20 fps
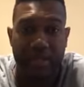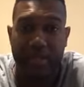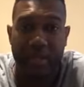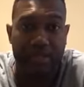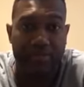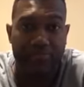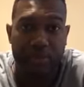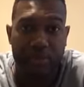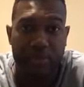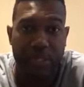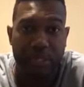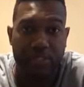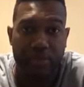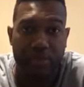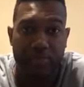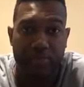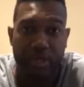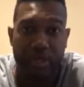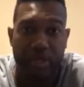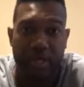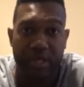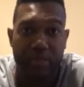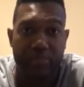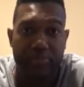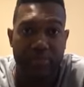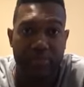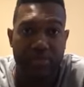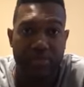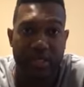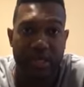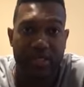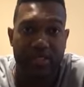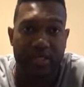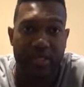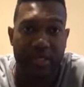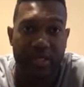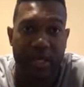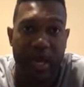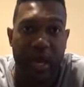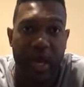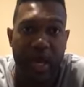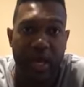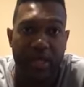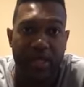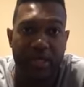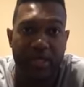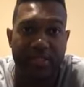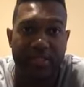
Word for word: that book, as the book of Hebrews says, that God